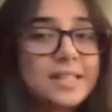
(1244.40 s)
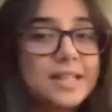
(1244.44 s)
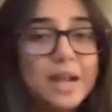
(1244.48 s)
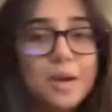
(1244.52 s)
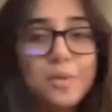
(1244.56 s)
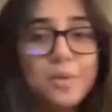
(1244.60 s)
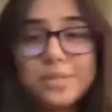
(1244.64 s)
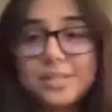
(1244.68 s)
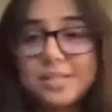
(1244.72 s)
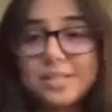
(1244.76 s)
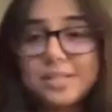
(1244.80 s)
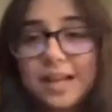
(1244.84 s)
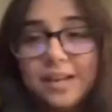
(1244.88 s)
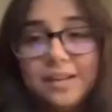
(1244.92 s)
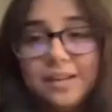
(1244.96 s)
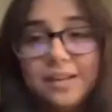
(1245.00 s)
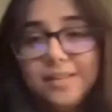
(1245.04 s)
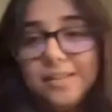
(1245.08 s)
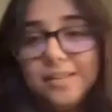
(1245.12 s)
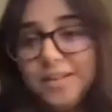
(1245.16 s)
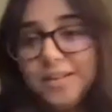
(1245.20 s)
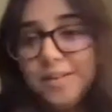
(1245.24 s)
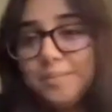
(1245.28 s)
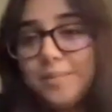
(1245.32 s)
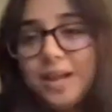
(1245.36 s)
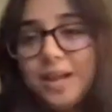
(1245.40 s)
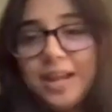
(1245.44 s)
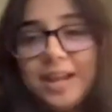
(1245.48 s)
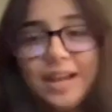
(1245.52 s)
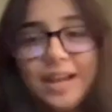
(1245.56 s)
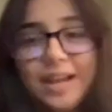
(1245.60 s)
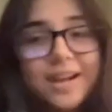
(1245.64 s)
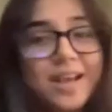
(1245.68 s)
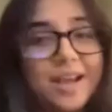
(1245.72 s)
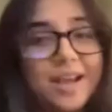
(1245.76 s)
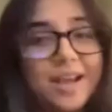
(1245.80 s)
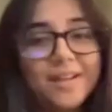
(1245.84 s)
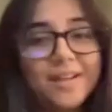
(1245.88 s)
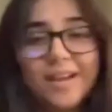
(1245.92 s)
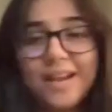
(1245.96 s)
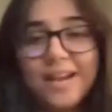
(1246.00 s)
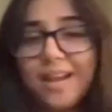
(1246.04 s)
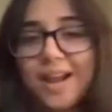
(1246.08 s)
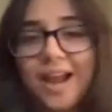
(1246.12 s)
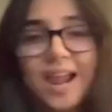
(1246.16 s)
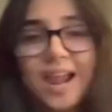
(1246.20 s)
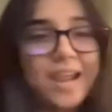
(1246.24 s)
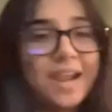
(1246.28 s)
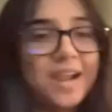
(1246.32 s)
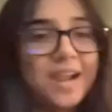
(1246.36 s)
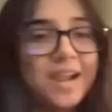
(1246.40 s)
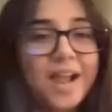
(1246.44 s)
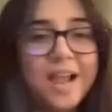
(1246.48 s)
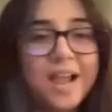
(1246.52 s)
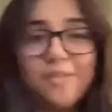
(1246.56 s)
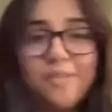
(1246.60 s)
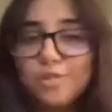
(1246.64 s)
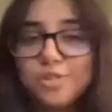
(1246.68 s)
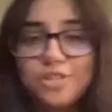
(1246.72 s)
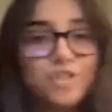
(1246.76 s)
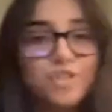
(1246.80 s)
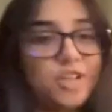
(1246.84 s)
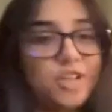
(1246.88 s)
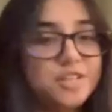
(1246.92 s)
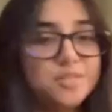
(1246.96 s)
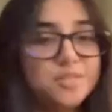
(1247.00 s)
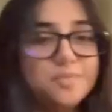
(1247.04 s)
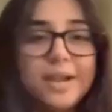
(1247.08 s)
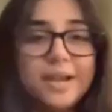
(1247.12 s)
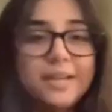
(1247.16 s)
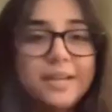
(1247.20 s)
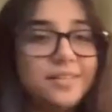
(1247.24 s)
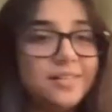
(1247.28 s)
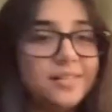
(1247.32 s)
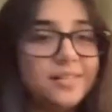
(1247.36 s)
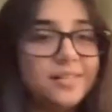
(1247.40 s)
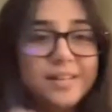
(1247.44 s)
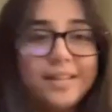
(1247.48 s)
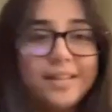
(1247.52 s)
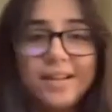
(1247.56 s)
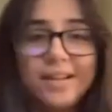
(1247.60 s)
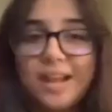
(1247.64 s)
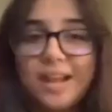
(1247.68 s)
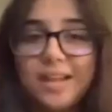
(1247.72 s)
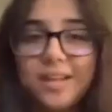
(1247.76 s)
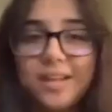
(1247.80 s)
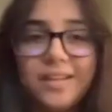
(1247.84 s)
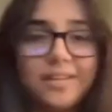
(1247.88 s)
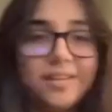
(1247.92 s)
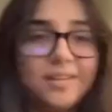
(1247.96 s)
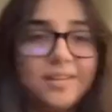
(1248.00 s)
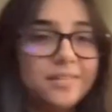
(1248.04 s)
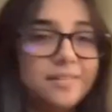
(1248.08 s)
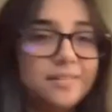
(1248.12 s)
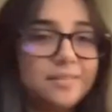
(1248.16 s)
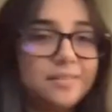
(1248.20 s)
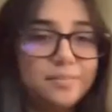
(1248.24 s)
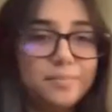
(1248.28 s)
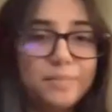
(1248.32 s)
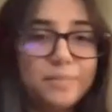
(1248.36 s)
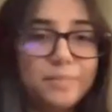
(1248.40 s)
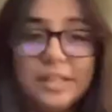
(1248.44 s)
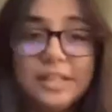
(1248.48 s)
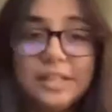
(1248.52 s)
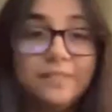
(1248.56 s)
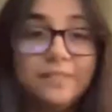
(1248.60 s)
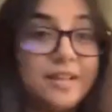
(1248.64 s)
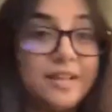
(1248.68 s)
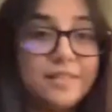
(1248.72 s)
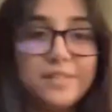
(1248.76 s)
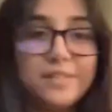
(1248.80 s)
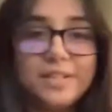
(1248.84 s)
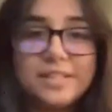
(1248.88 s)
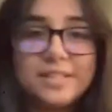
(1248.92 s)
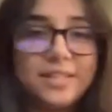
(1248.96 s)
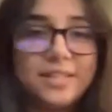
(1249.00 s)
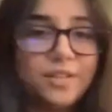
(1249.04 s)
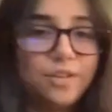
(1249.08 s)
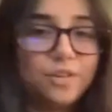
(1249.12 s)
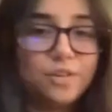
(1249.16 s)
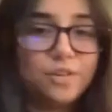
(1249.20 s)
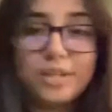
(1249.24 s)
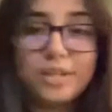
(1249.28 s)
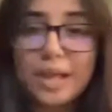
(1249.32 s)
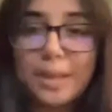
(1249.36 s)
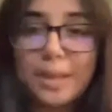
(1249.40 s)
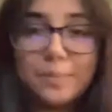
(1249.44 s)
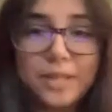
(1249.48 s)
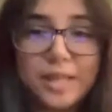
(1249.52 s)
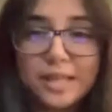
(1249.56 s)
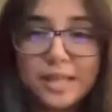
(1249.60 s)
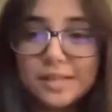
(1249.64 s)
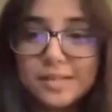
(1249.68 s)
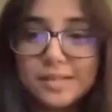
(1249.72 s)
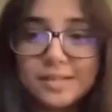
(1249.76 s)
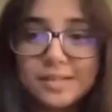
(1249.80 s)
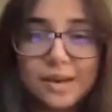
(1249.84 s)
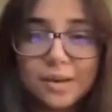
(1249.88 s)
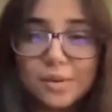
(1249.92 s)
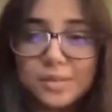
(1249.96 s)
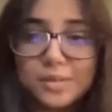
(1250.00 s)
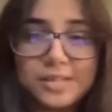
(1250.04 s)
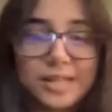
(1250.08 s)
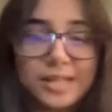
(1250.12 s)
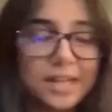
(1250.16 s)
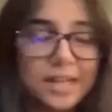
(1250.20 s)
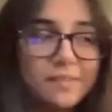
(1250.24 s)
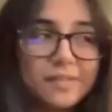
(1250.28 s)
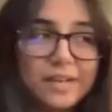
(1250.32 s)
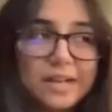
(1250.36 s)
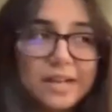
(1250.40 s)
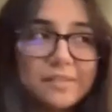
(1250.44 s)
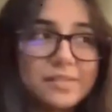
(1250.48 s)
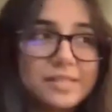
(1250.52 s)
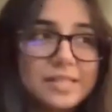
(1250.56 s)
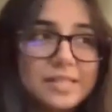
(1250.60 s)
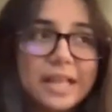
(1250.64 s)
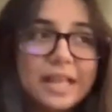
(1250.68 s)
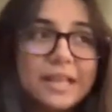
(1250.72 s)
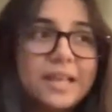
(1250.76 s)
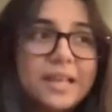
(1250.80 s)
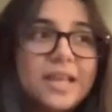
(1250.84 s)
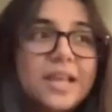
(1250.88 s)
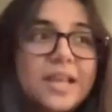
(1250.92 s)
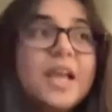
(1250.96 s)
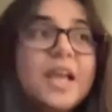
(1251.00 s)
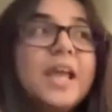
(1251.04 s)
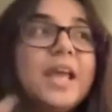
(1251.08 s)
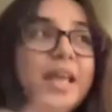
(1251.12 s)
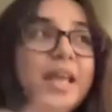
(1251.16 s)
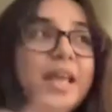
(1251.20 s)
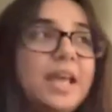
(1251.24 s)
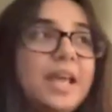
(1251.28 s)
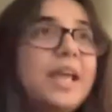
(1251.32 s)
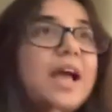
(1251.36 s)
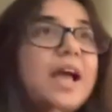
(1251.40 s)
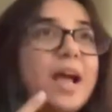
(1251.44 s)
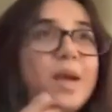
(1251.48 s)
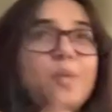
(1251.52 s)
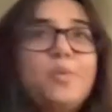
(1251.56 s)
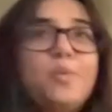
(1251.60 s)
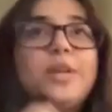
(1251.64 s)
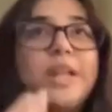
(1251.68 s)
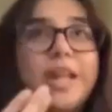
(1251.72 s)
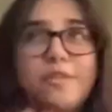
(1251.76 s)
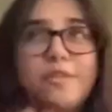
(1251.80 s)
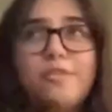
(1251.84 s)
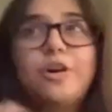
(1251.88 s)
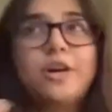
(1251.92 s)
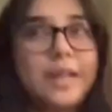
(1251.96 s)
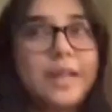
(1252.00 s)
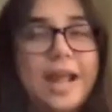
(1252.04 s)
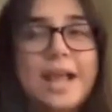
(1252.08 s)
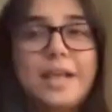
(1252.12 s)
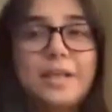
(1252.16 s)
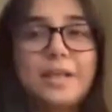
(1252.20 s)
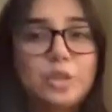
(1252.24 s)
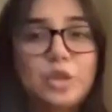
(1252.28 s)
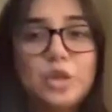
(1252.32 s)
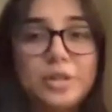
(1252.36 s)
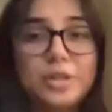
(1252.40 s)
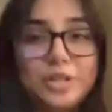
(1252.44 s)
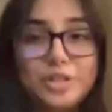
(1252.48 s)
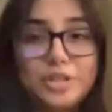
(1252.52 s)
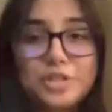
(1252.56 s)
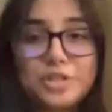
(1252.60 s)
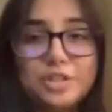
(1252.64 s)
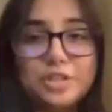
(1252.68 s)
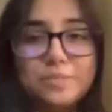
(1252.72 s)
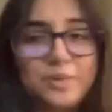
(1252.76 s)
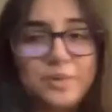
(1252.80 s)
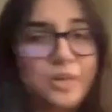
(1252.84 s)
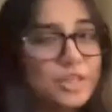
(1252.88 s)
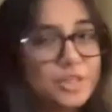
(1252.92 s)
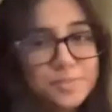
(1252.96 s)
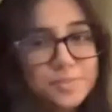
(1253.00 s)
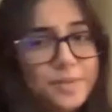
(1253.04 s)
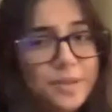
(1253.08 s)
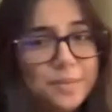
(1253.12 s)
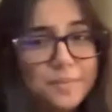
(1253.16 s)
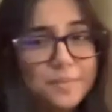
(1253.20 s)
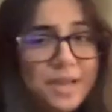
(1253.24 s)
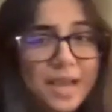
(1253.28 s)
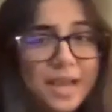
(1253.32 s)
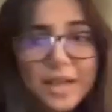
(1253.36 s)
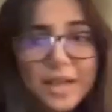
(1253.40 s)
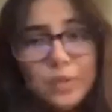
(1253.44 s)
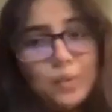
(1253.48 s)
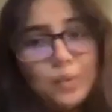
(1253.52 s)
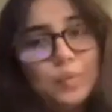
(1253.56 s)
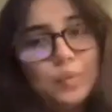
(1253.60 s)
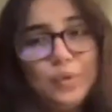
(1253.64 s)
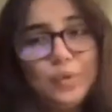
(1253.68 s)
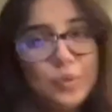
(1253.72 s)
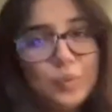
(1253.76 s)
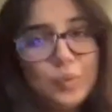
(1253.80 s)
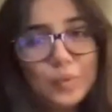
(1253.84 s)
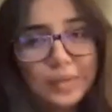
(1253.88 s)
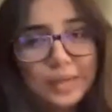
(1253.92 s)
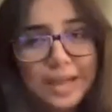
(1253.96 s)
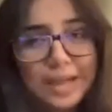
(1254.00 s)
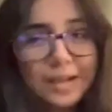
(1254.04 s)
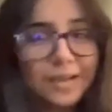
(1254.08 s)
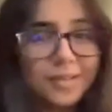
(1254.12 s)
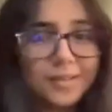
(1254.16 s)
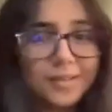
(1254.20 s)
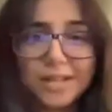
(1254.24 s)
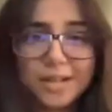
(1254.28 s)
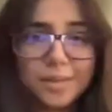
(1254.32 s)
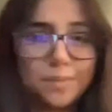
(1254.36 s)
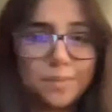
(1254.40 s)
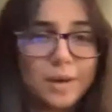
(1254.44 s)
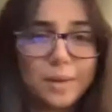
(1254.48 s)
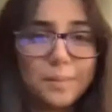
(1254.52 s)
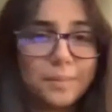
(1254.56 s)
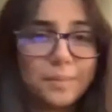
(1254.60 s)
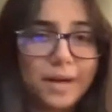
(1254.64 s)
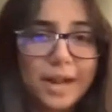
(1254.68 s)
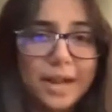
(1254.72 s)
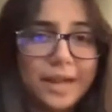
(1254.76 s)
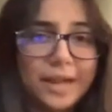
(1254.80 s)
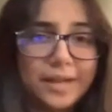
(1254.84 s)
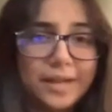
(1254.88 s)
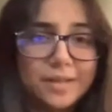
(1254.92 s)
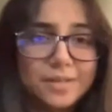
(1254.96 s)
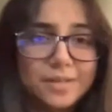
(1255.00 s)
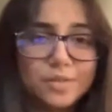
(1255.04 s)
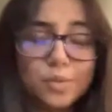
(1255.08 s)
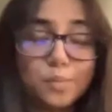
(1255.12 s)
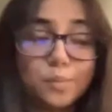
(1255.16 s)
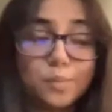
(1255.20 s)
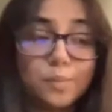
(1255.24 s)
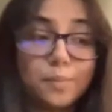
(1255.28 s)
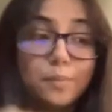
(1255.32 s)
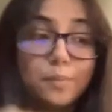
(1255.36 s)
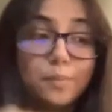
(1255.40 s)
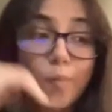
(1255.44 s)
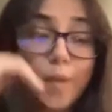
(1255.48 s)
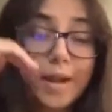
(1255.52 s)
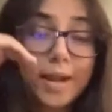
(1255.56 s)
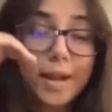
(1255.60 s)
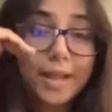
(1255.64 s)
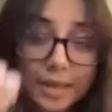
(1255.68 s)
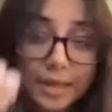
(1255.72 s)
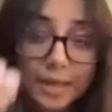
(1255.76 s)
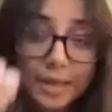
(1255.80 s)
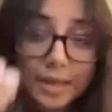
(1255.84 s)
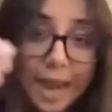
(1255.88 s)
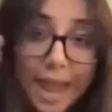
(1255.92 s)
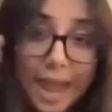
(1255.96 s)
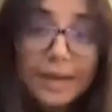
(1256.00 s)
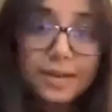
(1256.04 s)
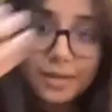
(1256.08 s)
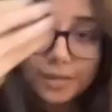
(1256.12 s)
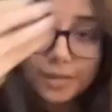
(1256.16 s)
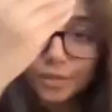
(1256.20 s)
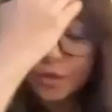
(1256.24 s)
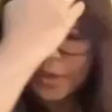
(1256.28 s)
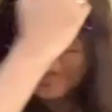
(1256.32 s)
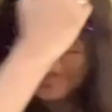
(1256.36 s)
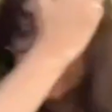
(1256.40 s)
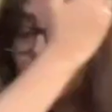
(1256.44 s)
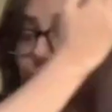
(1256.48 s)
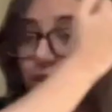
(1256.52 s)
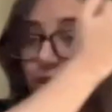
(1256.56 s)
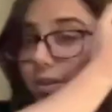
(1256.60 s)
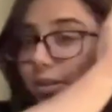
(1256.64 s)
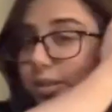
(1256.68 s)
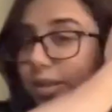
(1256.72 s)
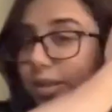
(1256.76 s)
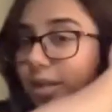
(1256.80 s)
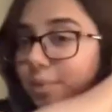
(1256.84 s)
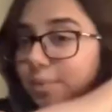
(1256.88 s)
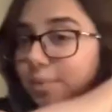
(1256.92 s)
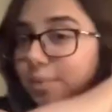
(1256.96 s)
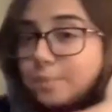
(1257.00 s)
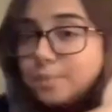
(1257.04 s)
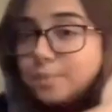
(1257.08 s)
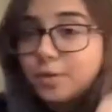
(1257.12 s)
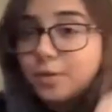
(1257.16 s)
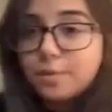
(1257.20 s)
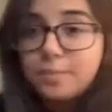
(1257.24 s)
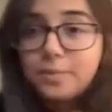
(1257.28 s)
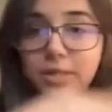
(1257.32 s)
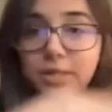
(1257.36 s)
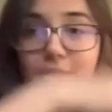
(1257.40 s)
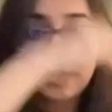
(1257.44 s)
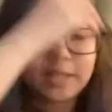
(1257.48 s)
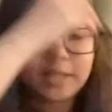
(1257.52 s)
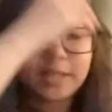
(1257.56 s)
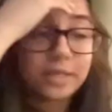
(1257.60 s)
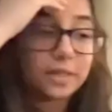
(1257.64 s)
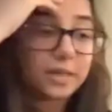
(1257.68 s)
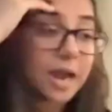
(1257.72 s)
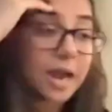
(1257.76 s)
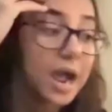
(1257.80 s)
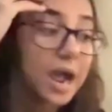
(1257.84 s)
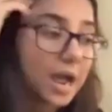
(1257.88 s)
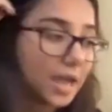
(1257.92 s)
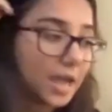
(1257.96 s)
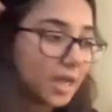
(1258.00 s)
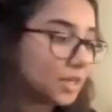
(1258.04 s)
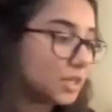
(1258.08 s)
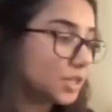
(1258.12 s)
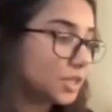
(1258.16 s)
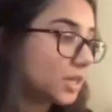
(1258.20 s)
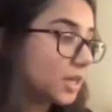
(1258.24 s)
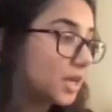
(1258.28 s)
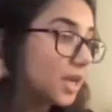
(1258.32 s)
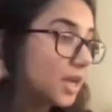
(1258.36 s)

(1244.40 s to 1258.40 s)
an outsider in my head, I was judgmental, and I believed every stereotype there is outside, where I was like, I will never crack the audition because maybe I don't look like a Dharma bride. So when I cracked the audition, I remember meeting Raj,